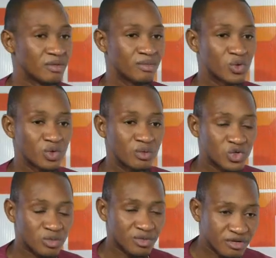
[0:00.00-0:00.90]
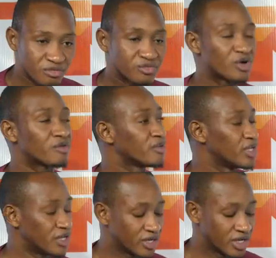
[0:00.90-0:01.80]
but we want to be involved
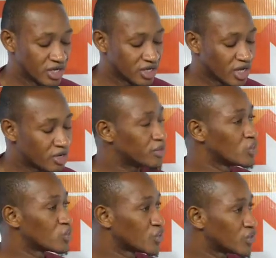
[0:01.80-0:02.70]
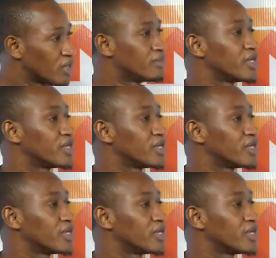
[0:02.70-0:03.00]
in helping to shape